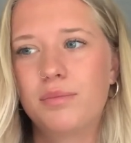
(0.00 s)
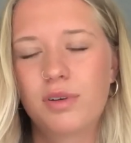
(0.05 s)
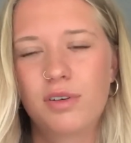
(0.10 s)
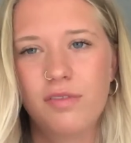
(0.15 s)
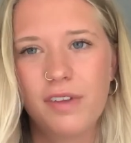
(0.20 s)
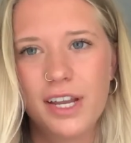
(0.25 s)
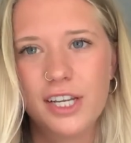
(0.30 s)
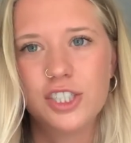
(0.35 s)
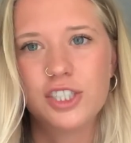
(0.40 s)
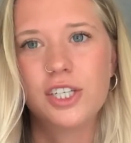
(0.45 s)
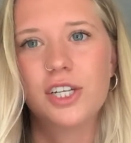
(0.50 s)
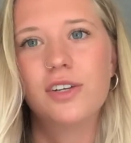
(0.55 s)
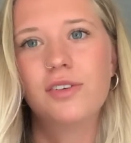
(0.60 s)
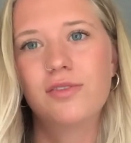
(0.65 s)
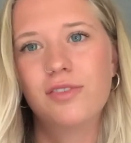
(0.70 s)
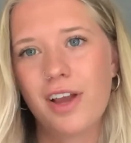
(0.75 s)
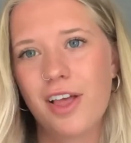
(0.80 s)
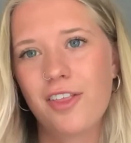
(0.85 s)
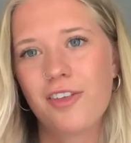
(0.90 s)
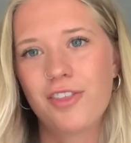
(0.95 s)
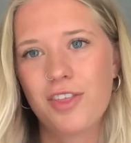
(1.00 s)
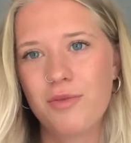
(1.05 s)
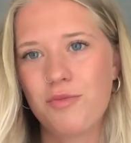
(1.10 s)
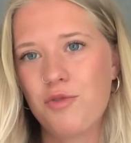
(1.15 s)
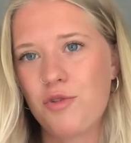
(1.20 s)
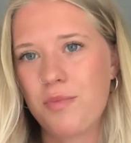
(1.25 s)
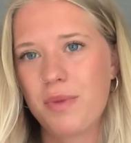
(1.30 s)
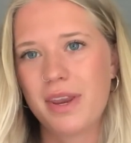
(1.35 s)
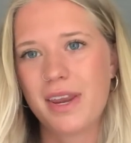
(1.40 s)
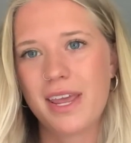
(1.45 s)
prevention rather than
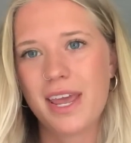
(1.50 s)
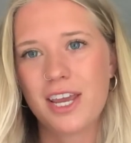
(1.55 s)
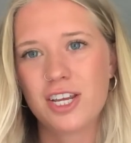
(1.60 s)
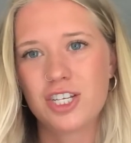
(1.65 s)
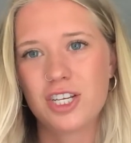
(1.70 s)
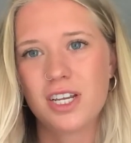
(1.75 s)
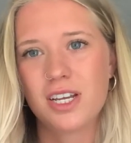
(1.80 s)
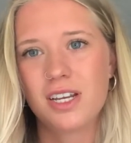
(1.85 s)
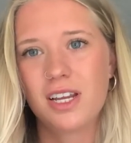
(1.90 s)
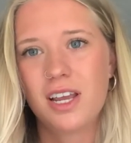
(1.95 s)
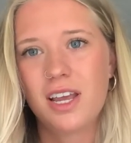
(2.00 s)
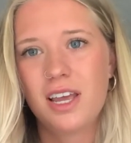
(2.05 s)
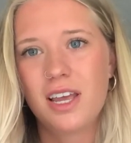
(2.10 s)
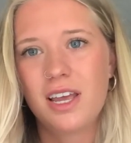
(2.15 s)
remediation,